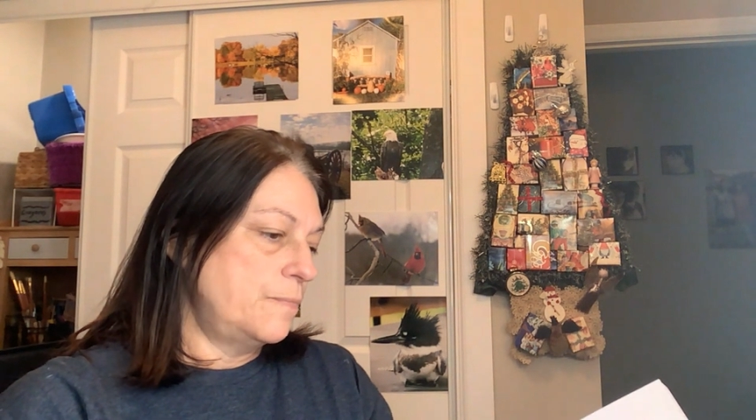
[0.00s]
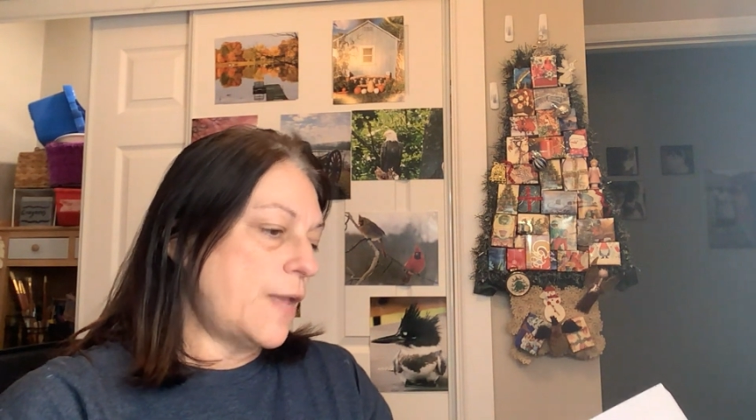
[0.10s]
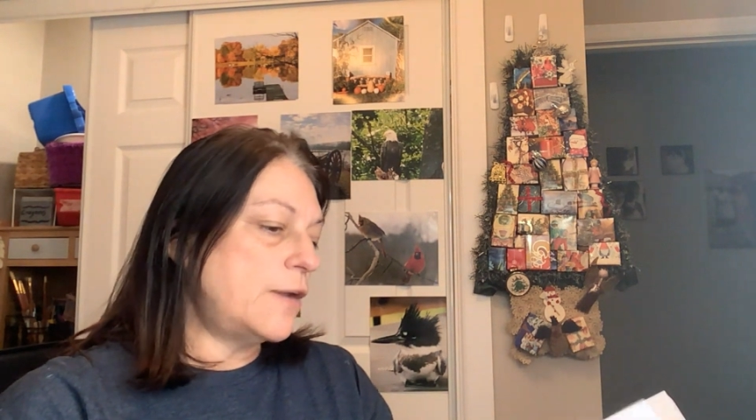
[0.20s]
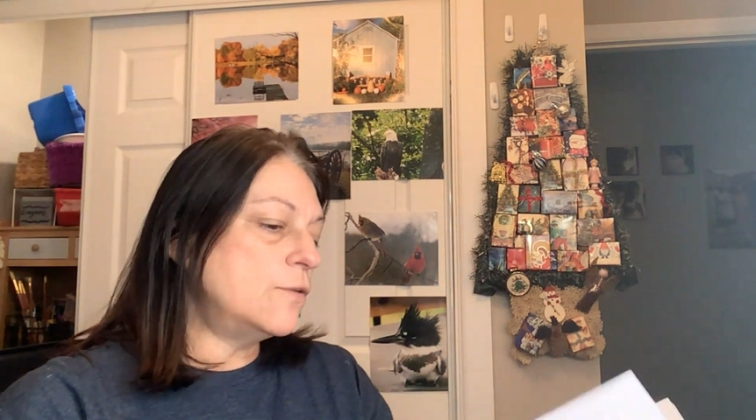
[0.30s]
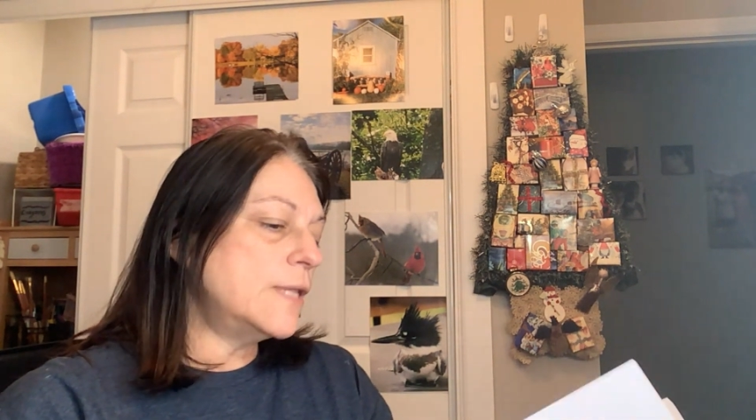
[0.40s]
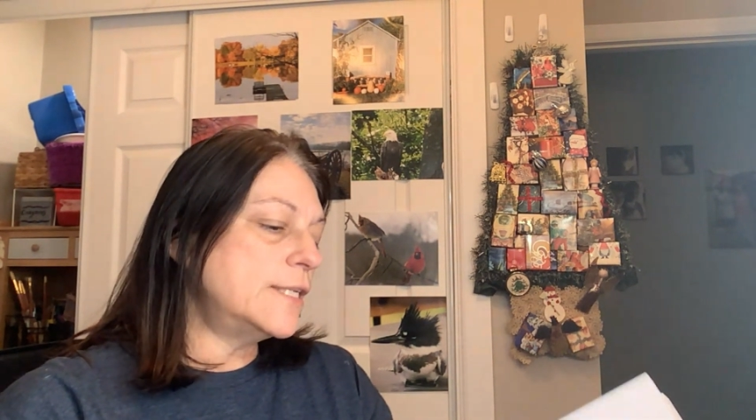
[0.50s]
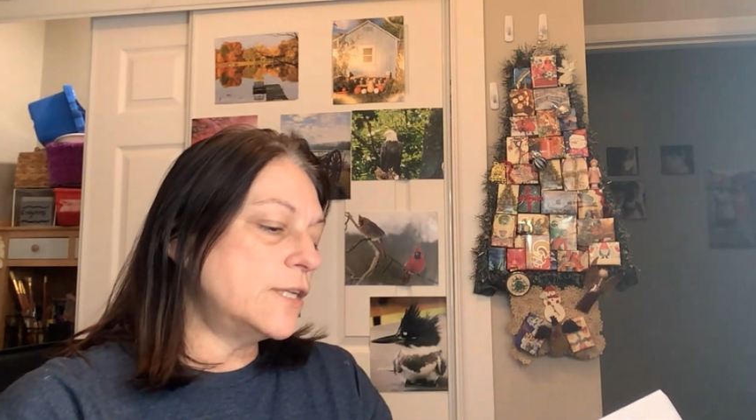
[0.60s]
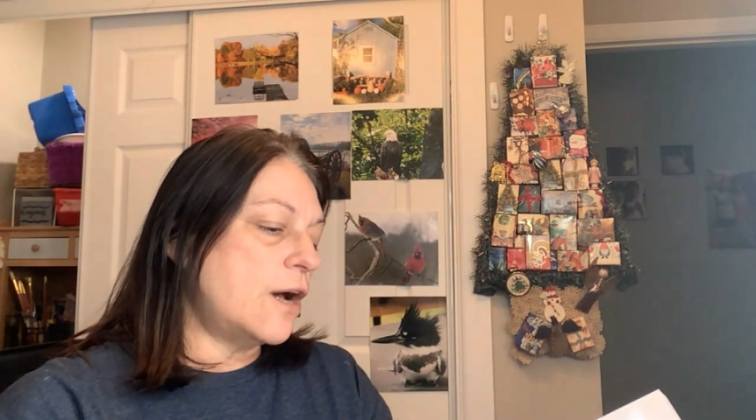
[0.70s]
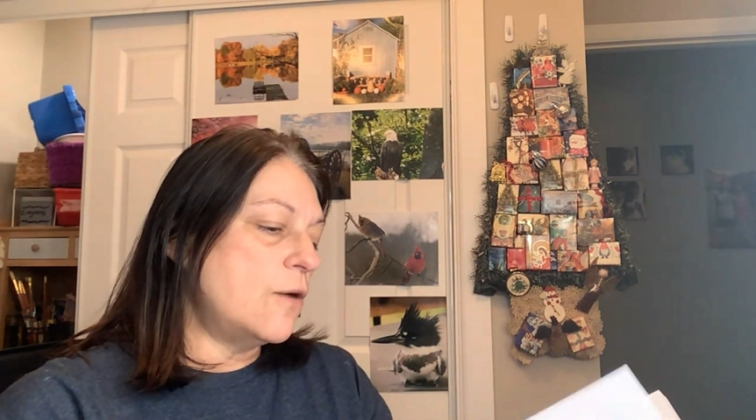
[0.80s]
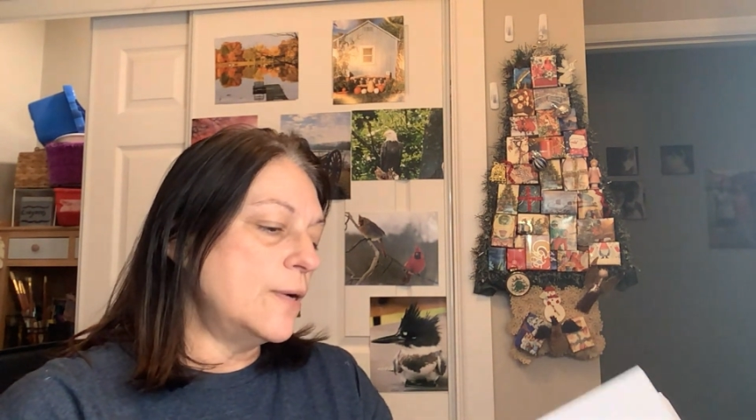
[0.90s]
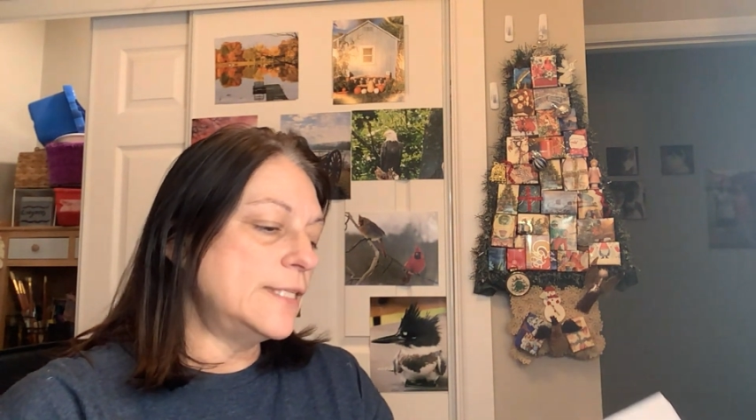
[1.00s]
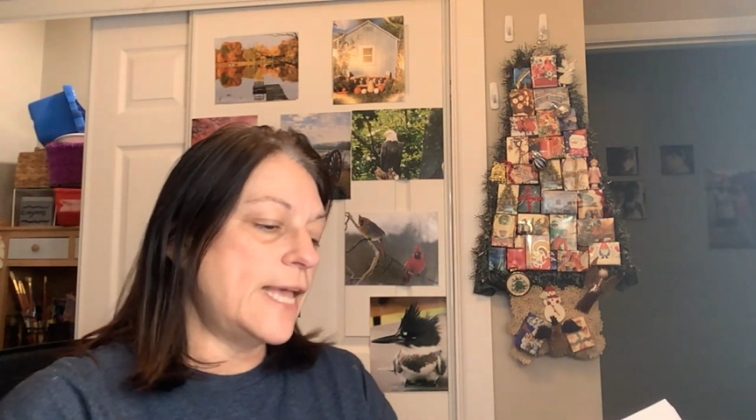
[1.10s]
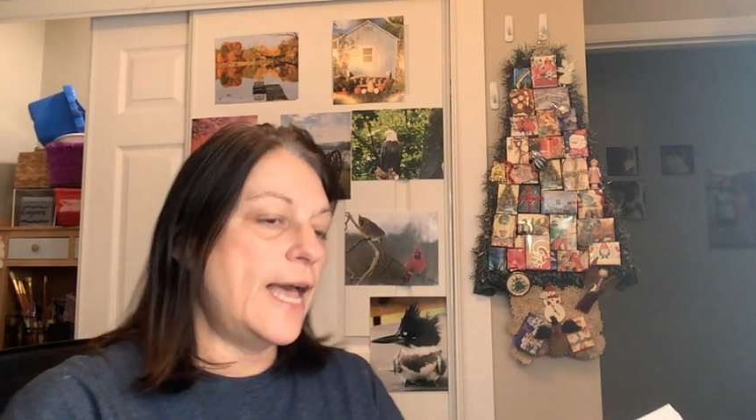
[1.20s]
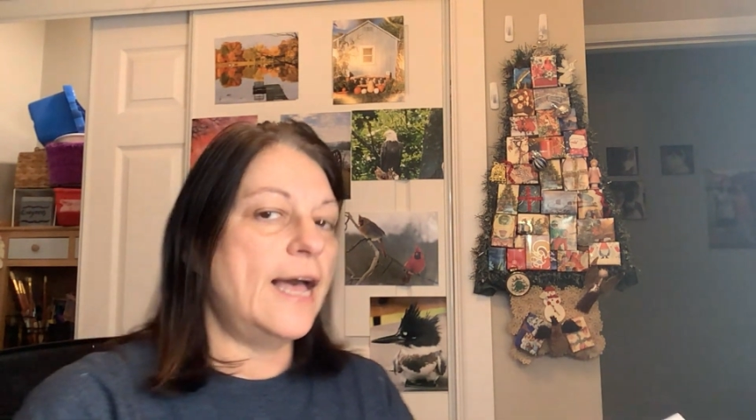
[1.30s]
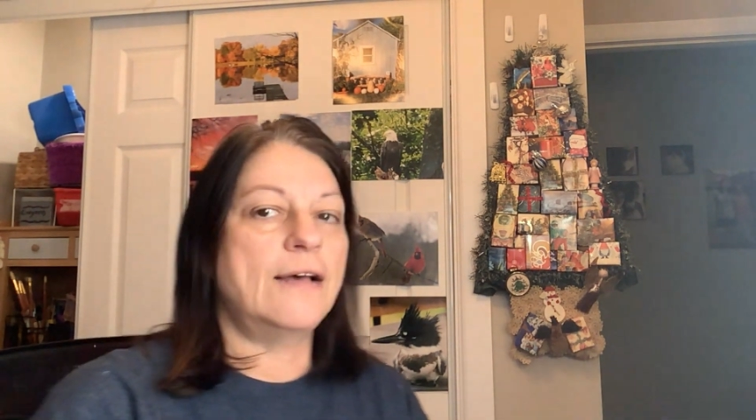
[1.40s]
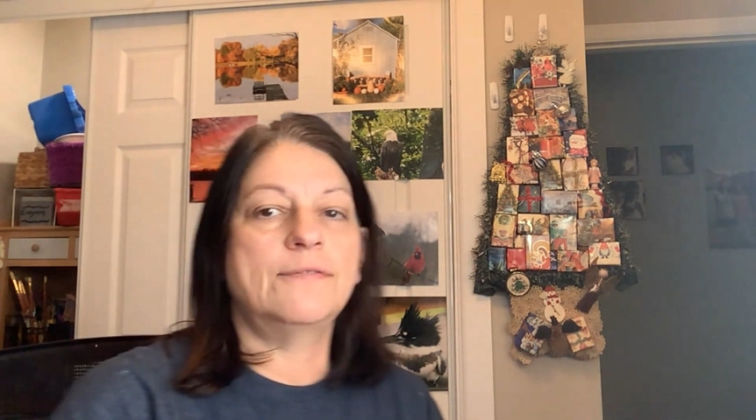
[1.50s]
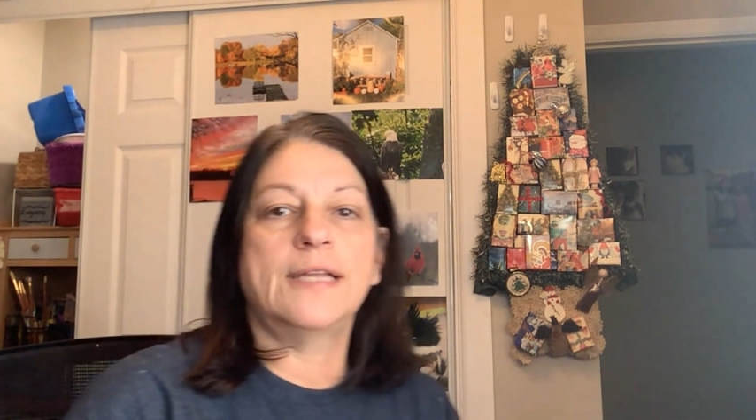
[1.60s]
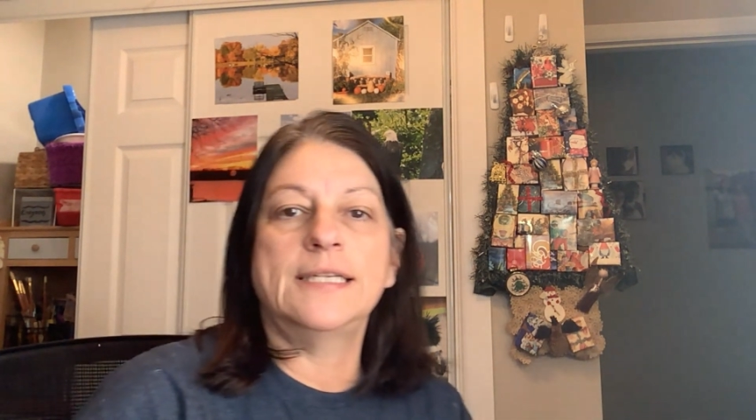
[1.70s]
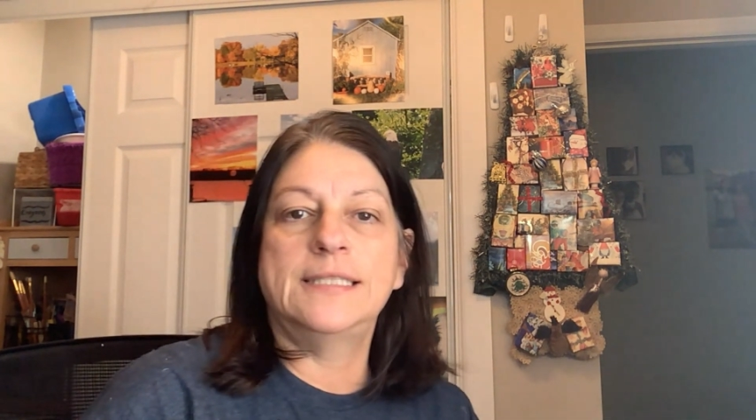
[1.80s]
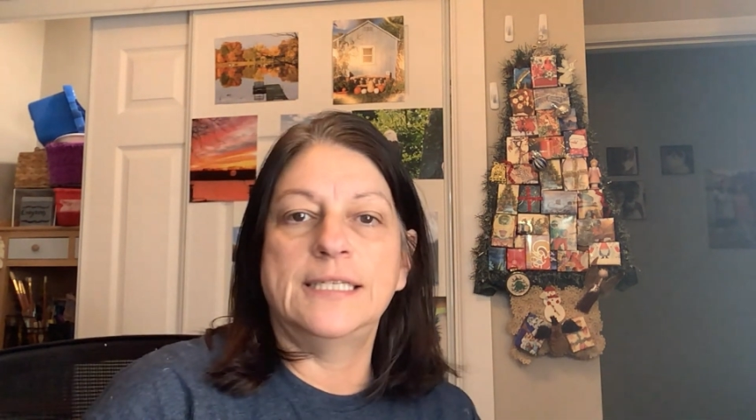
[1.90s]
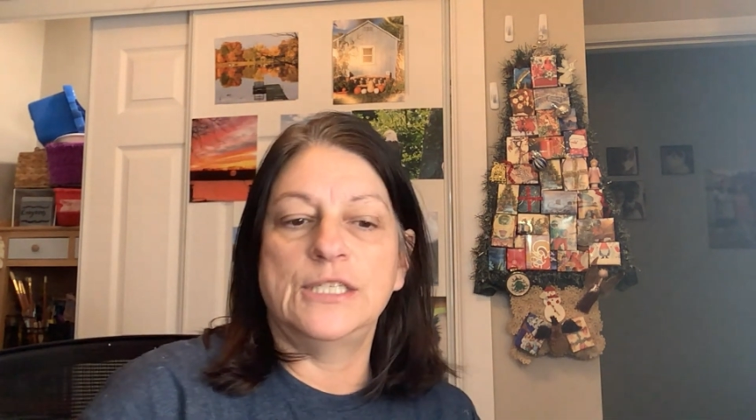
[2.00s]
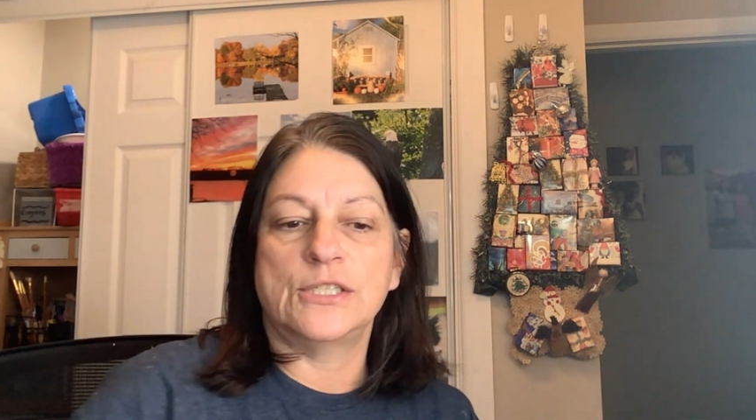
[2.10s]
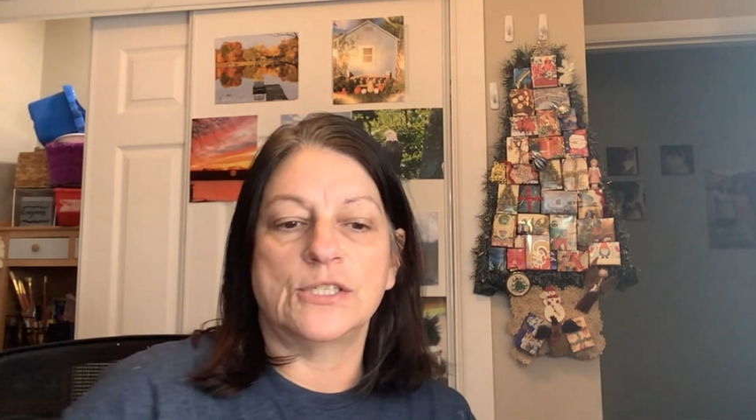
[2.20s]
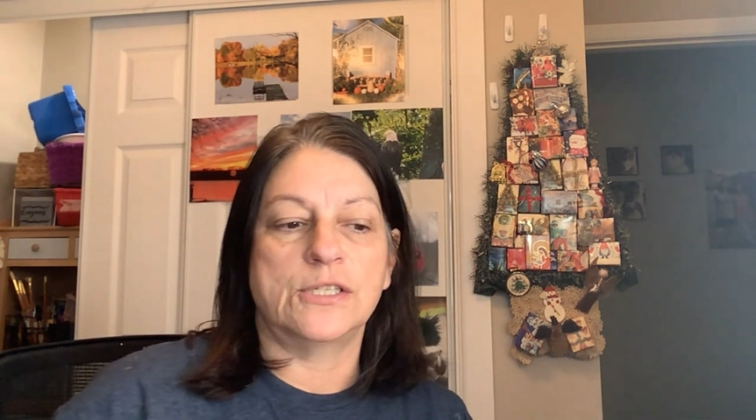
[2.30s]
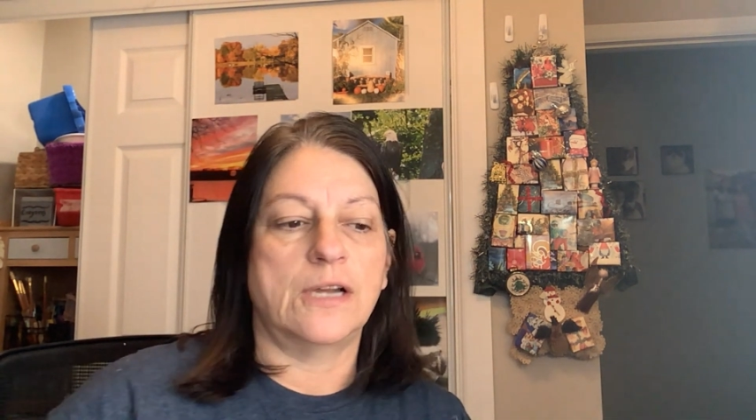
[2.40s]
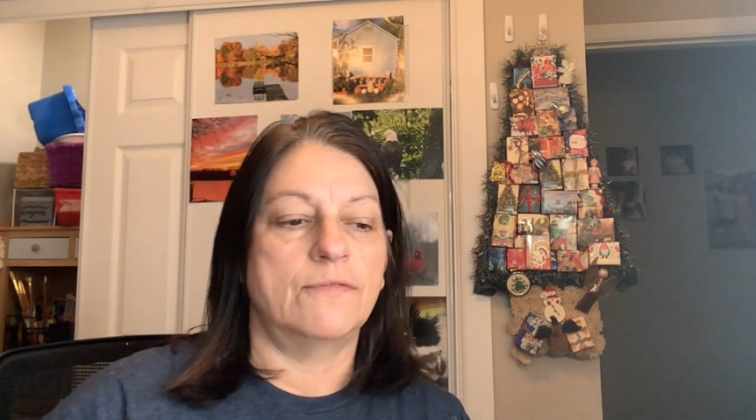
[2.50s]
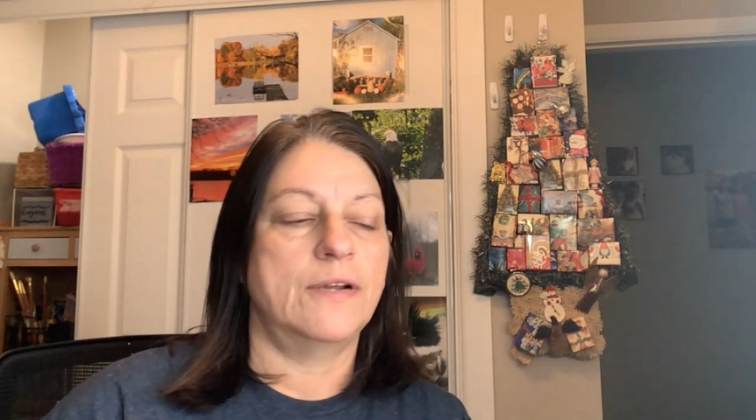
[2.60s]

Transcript: I don't like to always have like digital stuff.